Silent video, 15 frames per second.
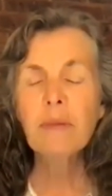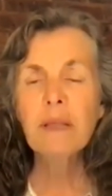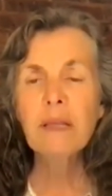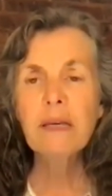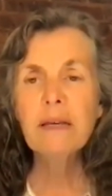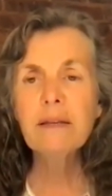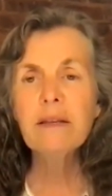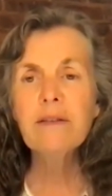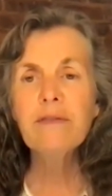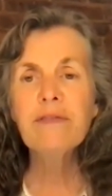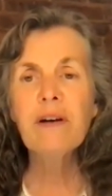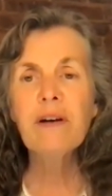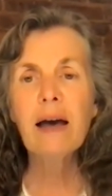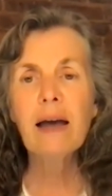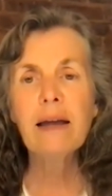Please
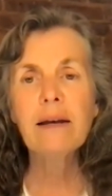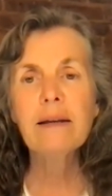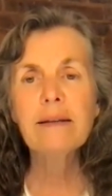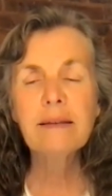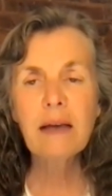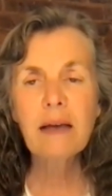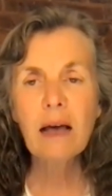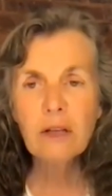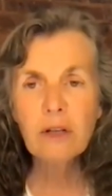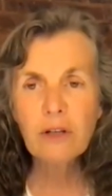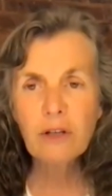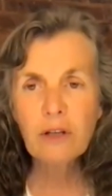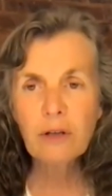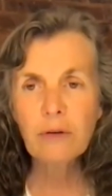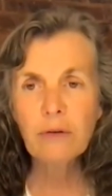define
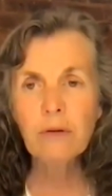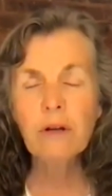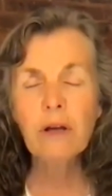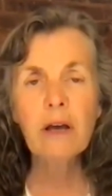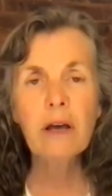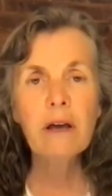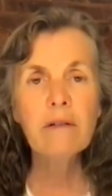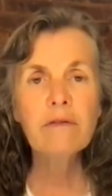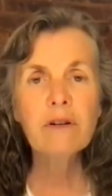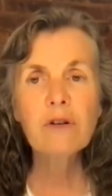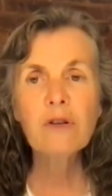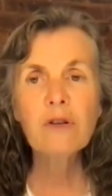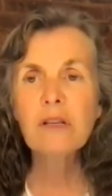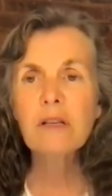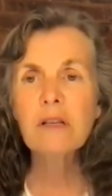solitude
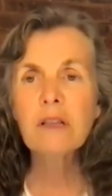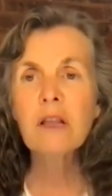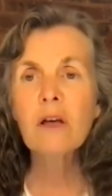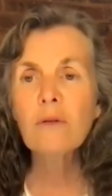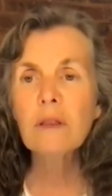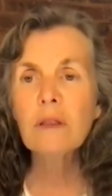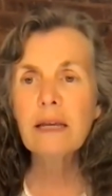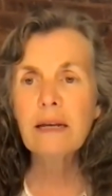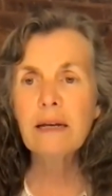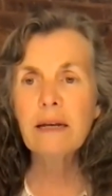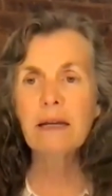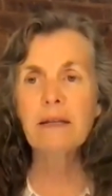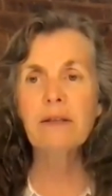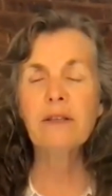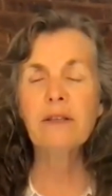versus
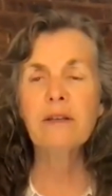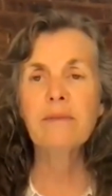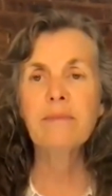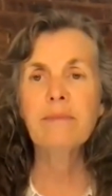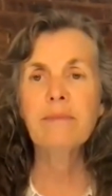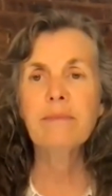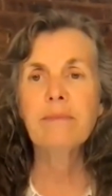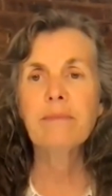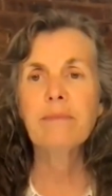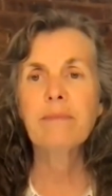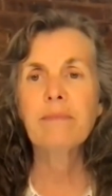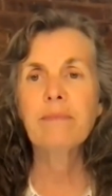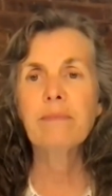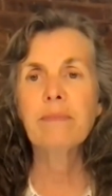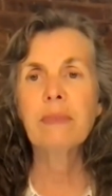loneliness.
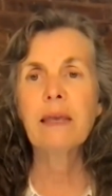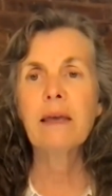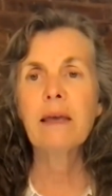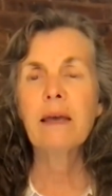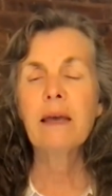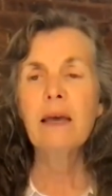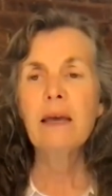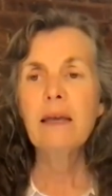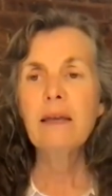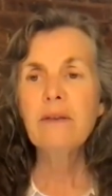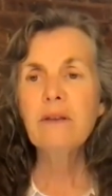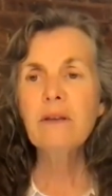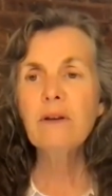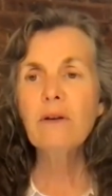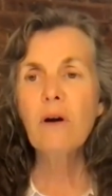
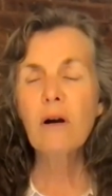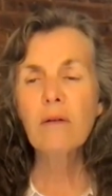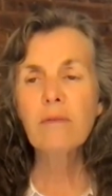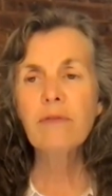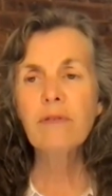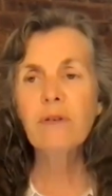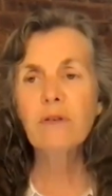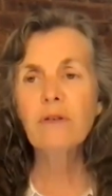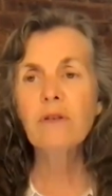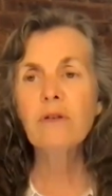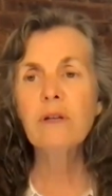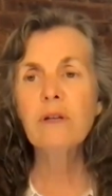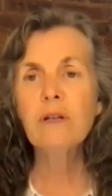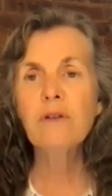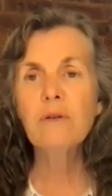Is it harmful
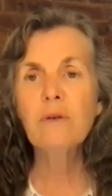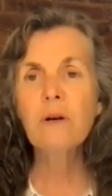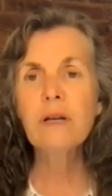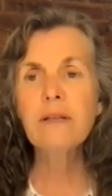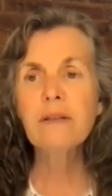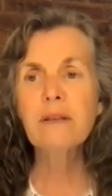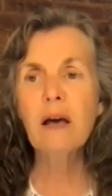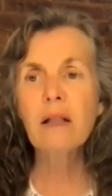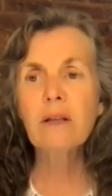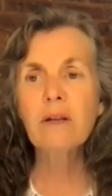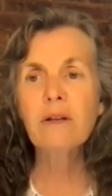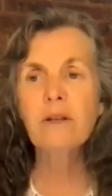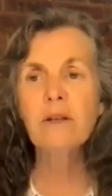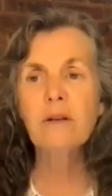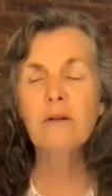to enjoy
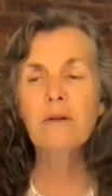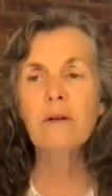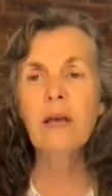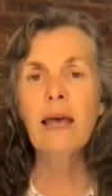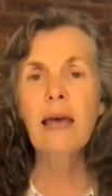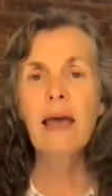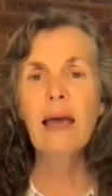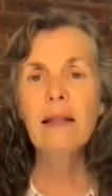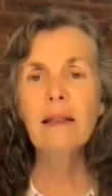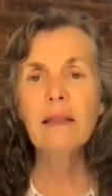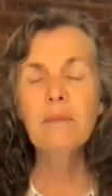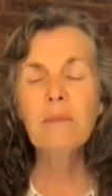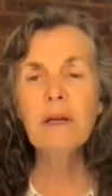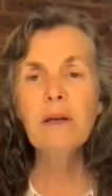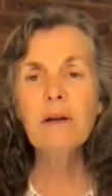solitude and
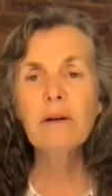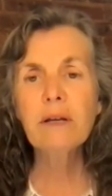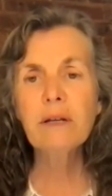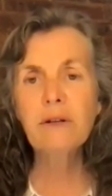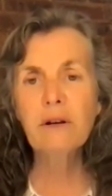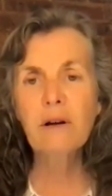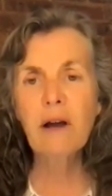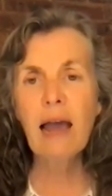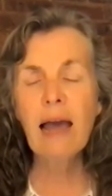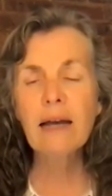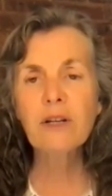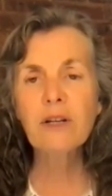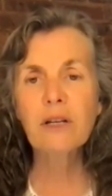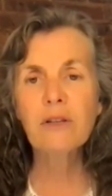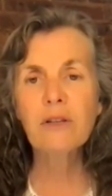limit your
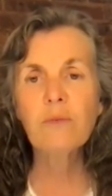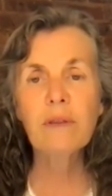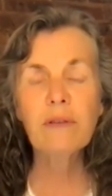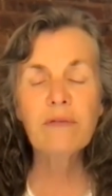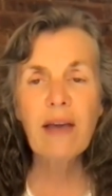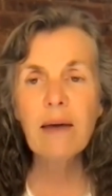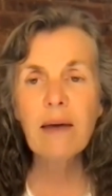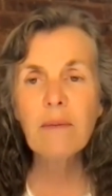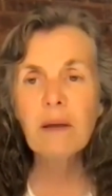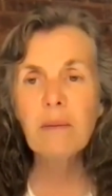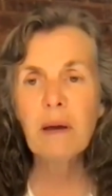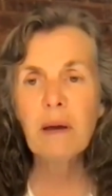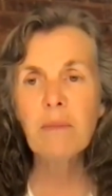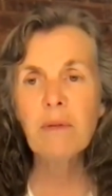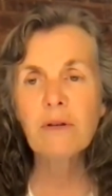interactions with family
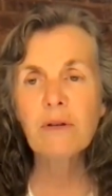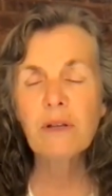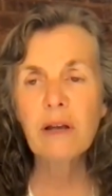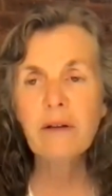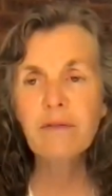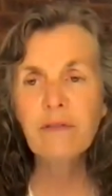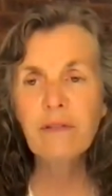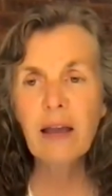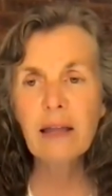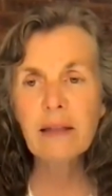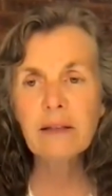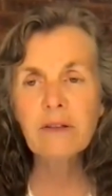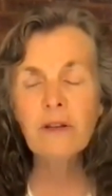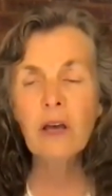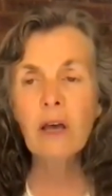members and
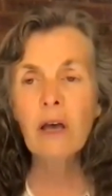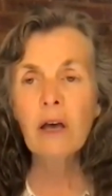friends